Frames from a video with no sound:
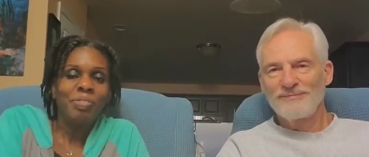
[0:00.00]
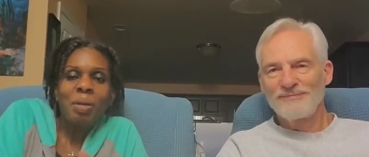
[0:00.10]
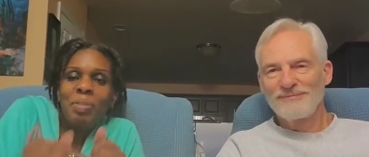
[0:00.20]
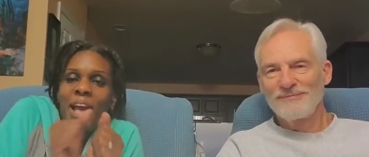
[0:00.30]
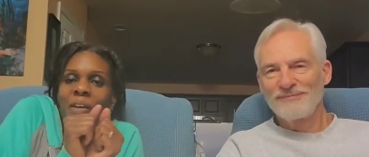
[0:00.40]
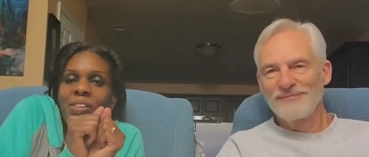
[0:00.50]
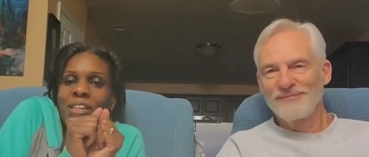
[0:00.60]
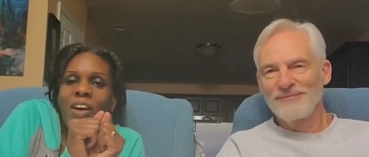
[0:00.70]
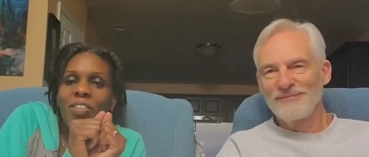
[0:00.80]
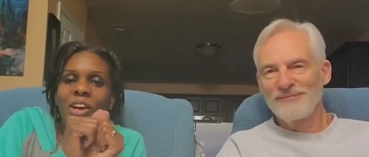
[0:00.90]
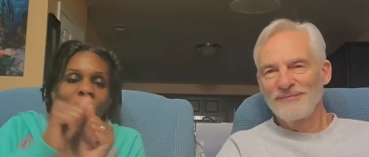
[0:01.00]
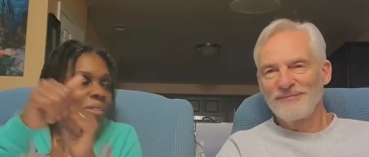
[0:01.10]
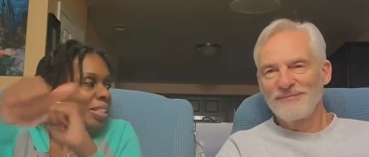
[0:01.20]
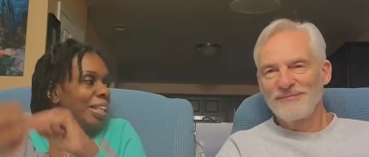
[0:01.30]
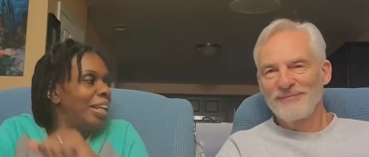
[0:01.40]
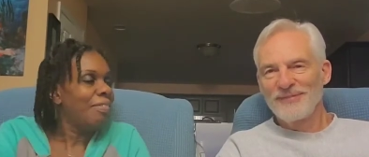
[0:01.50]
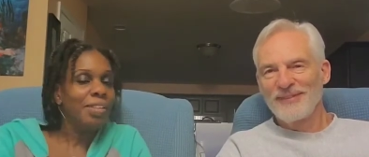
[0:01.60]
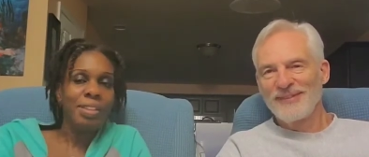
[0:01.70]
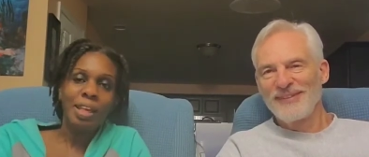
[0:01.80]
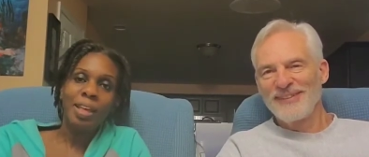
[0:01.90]
Speaker 1: I mean, I was all cozy and
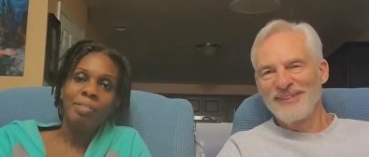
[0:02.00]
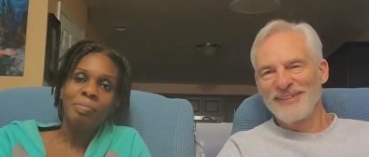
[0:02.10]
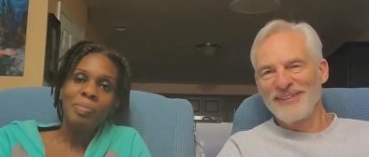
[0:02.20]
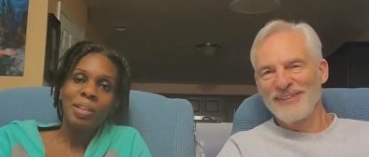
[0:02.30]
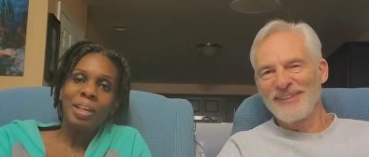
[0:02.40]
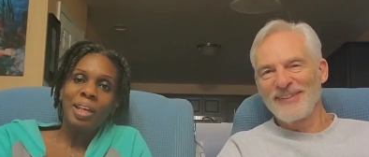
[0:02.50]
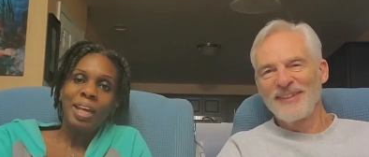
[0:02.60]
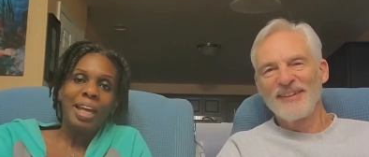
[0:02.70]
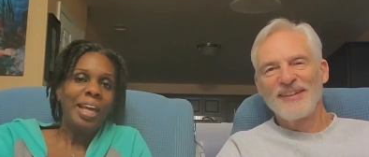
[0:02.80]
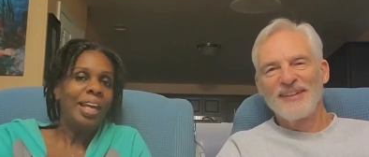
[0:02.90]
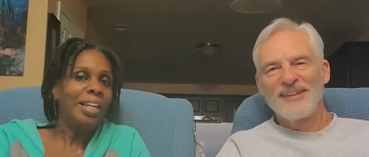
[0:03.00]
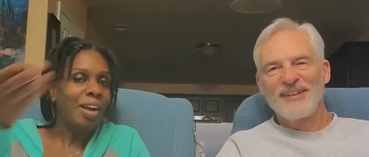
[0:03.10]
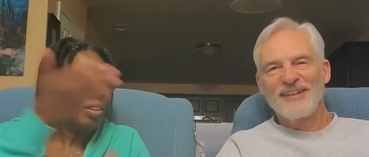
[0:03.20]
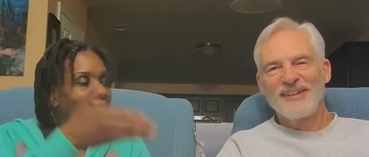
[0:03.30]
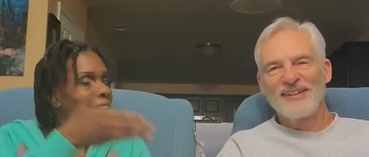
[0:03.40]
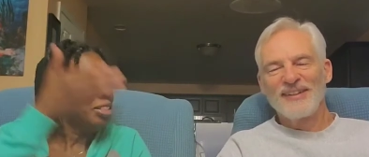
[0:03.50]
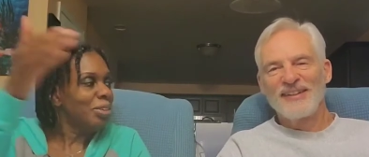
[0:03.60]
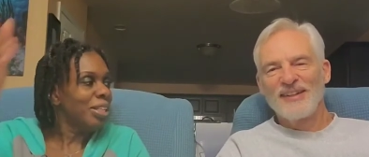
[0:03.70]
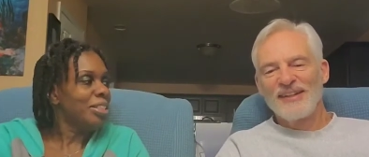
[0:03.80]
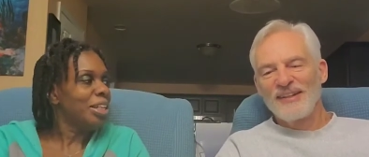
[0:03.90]
everything. And I'll let
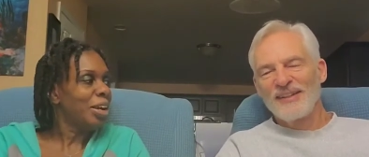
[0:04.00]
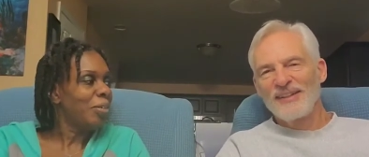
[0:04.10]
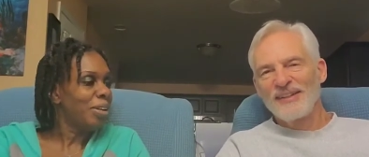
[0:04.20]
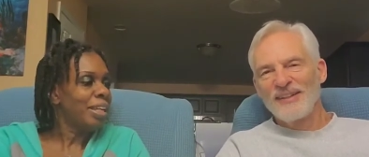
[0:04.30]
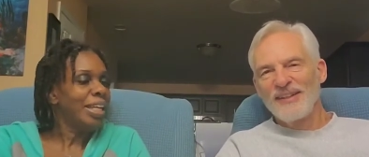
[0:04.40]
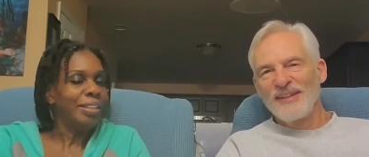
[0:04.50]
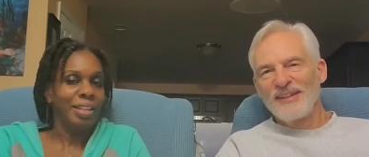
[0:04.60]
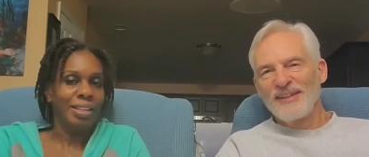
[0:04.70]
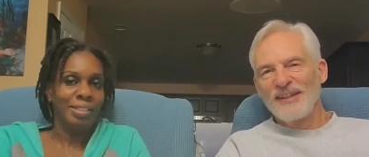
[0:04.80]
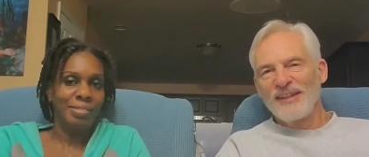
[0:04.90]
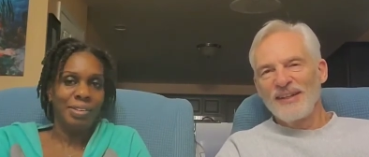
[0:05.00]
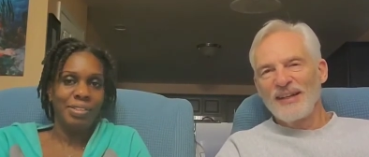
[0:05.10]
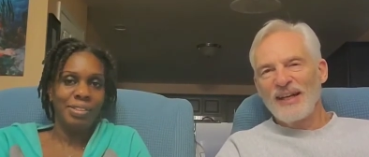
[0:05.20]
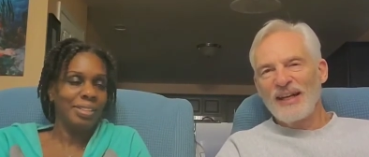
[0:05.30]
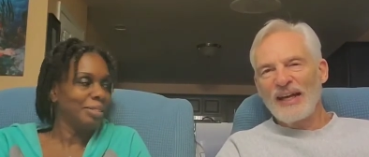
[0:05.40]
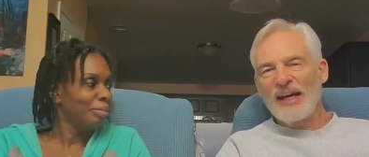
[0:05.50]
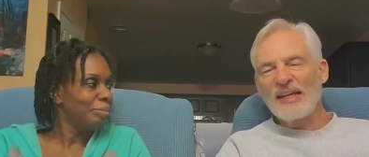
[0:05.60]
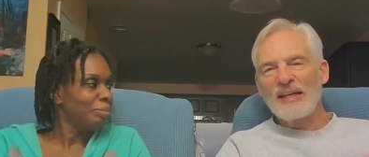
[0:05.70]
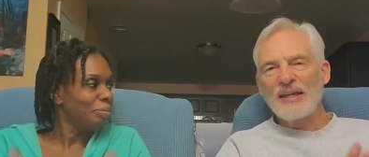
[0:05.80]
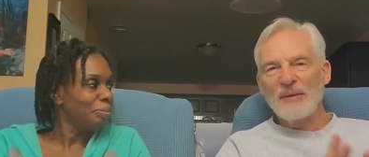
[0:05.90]
Andre share what he thinks. Yeah, I, I,
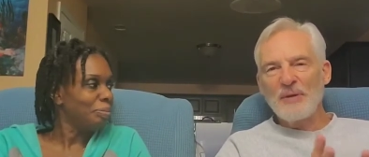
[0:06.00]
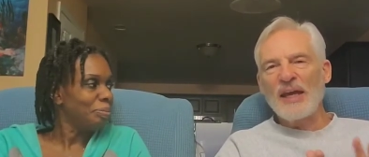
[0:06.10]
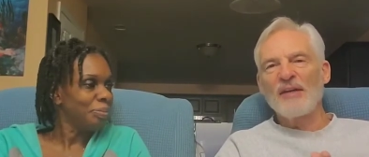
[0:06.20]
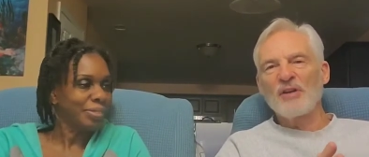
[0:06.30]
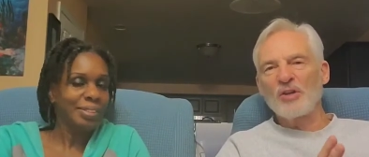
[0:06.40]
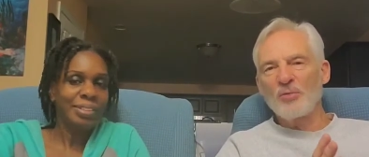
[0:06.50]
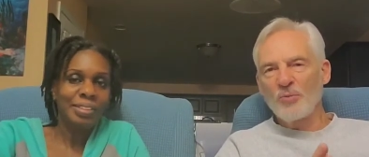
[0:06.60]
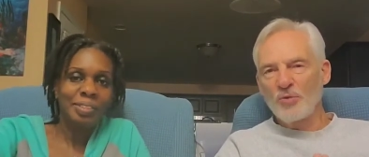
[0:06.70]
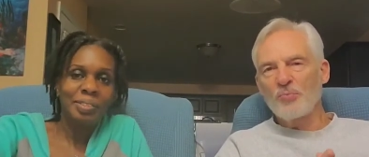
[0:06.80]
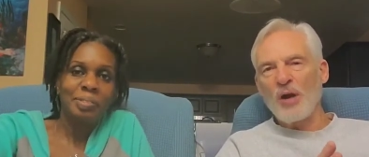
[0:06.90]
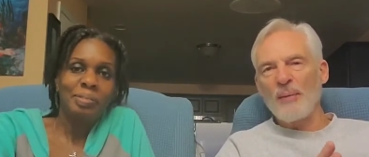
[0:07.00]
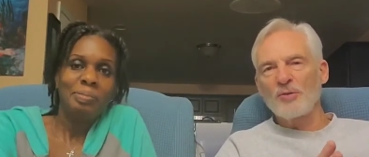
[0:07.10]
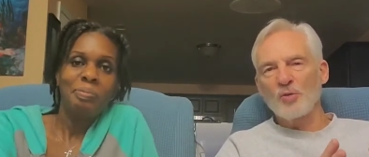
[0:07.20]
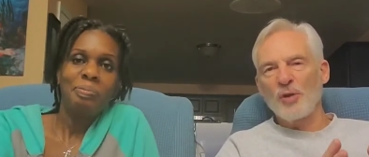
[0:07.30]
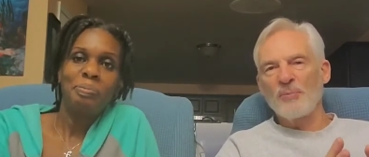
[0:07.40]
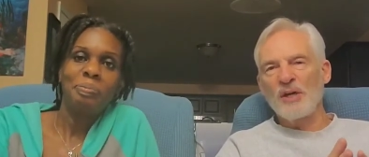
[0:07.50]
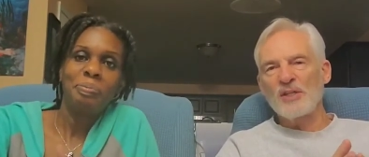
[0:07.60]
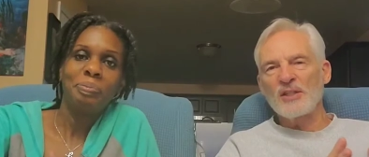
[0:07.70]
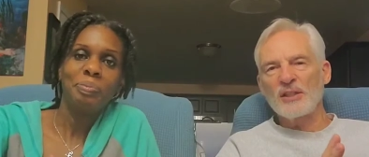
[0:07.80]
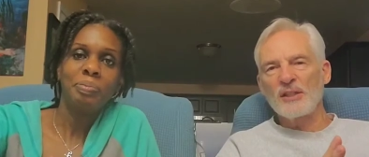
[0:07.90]
Speaker 2: had been having problems with my
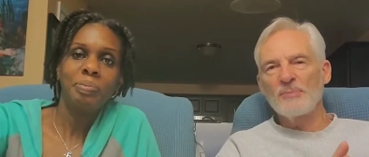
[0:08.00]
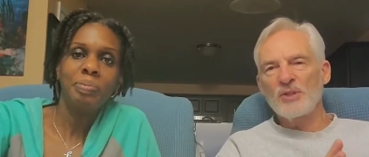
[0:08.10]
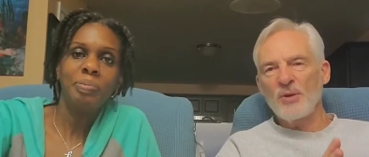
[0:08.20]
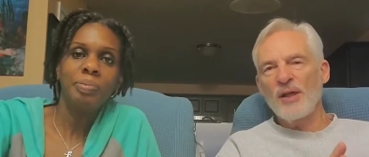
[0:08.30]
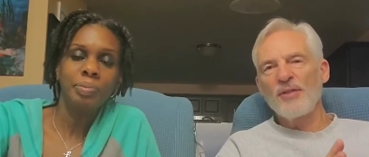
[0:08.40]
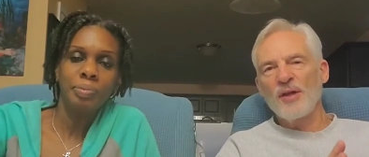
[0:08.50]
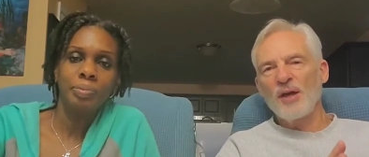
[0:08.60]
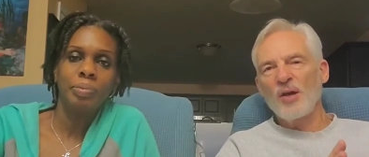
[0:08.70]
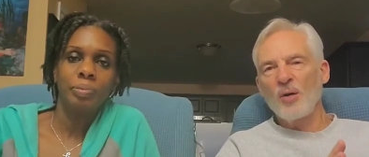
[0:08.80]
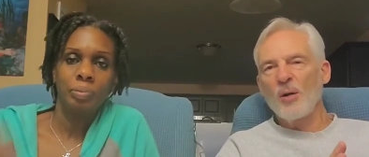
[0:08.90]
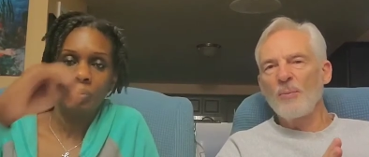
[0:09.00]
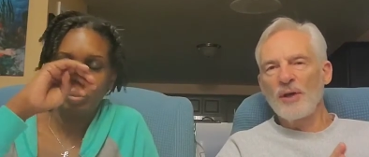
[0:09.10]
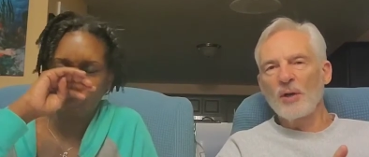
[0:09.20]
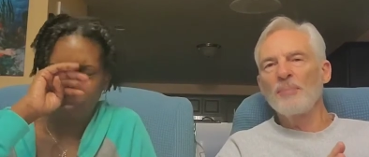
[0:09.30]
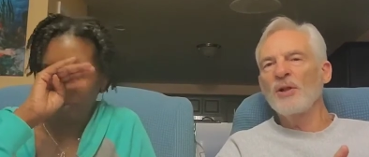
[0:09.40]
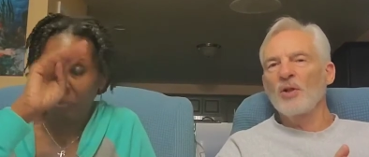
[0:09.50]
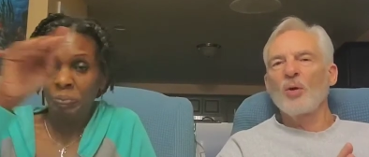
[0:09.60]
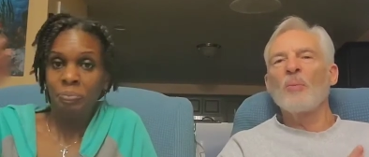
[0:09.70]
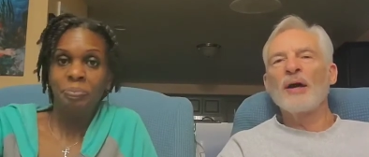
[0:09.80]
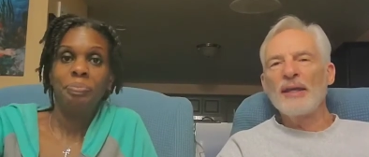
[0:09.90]
sleep, so I thought, oh, a better
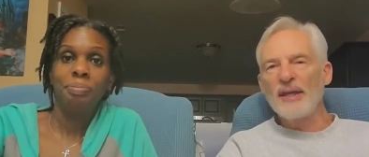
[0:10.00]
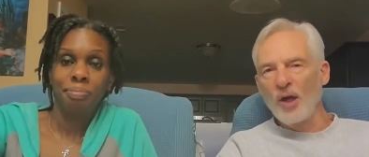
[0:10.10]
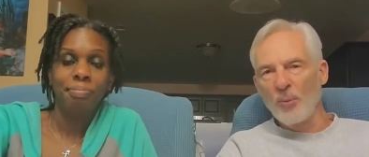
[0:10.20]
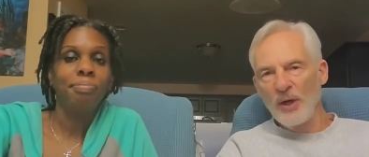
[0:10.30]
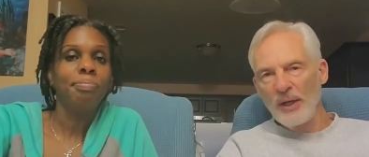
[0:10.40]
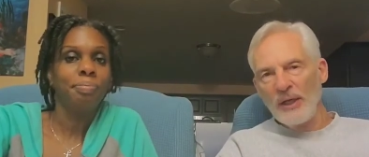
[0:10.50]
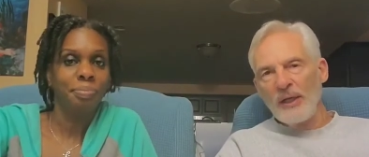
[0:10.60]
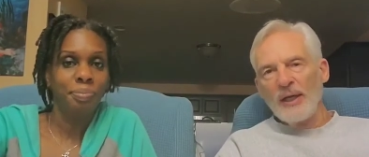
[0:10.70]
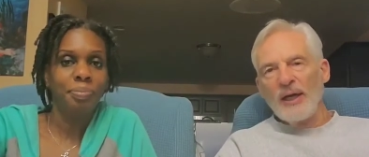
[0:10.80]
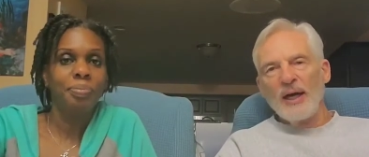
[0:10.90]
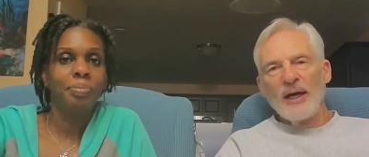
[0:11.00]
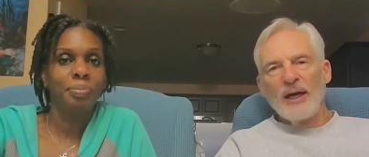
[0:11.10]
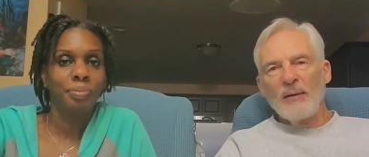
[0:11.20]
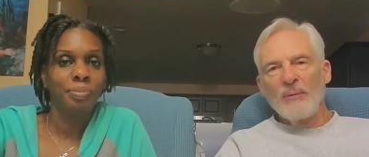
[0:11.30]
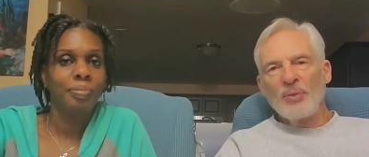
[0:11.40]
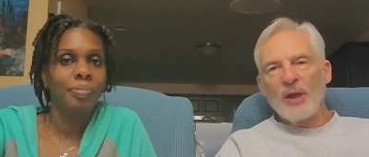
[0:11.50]
pillow might help. Mm -hmm. um,